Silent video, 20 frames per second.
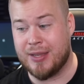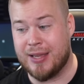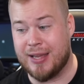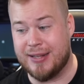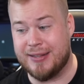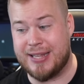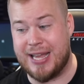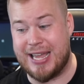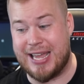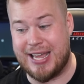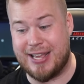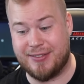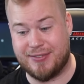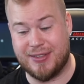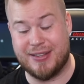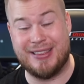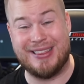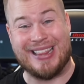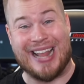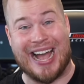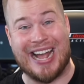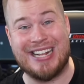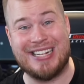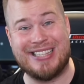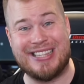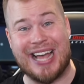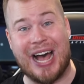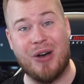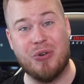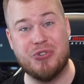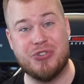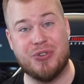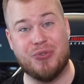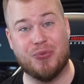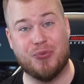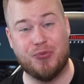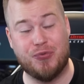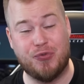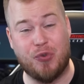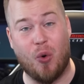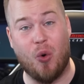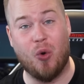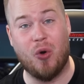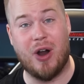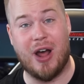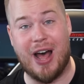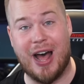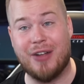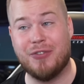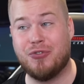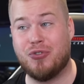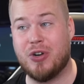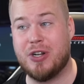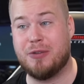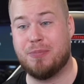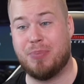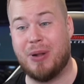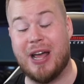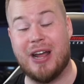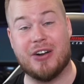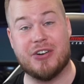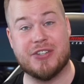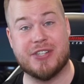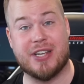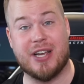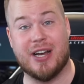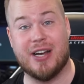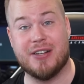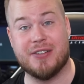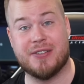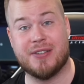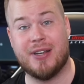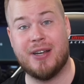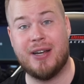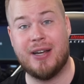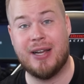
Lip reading: They hit 9,400 players, guys.